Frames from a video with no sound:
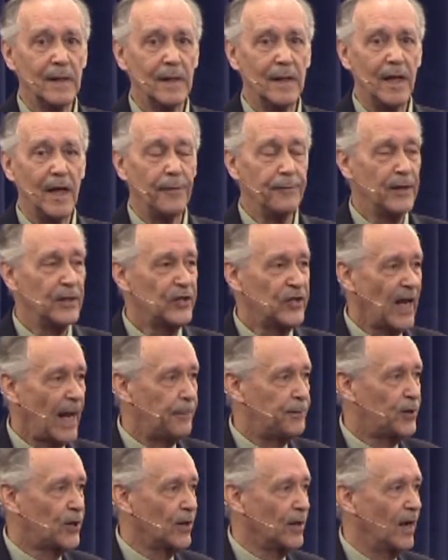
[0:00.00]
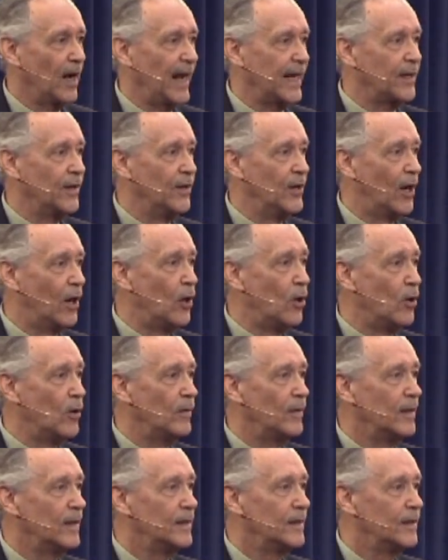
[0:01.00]
of deception like no
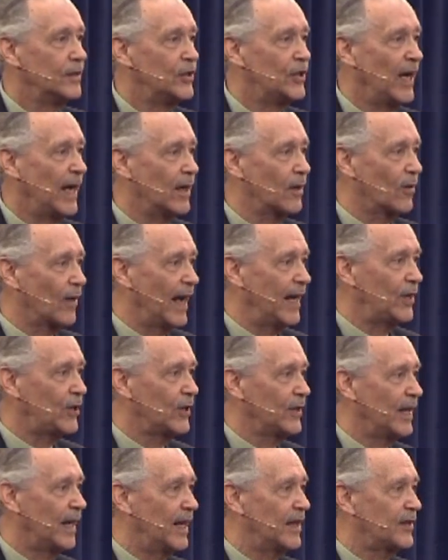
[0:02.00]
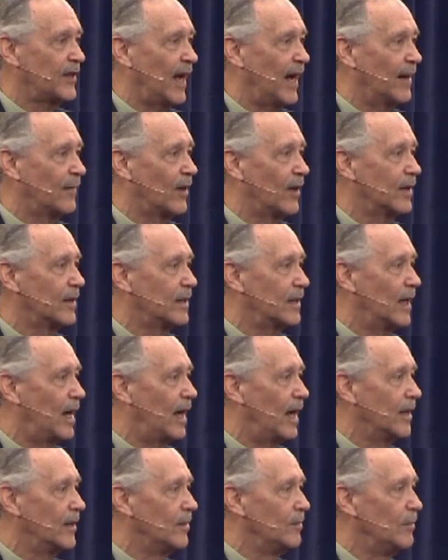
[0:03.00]
generation that has ever
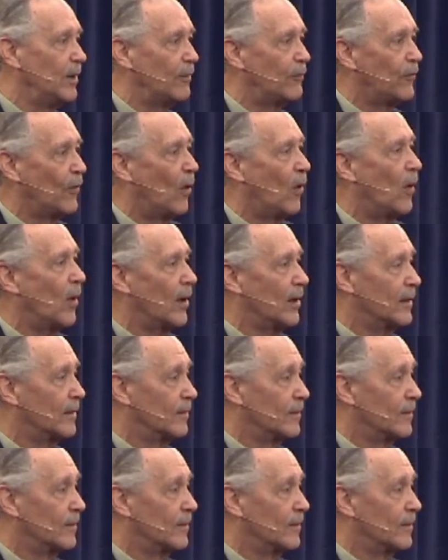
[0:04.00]
gone before.